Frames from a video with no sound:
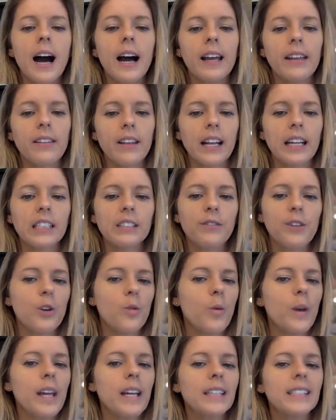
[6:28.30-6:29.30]
in the next few
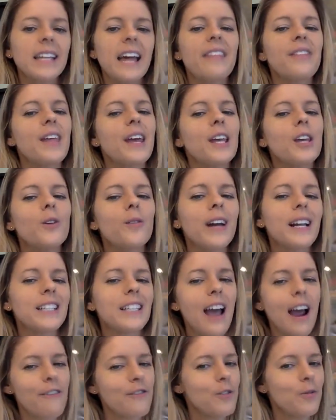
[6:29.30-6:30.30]
weeks, and thank you again
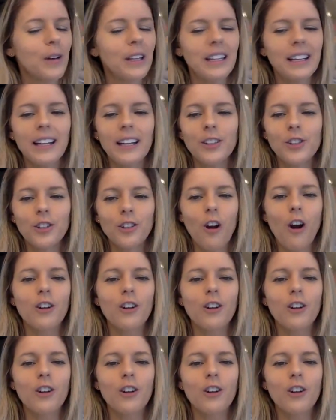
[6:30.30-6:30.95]
to everyone that entered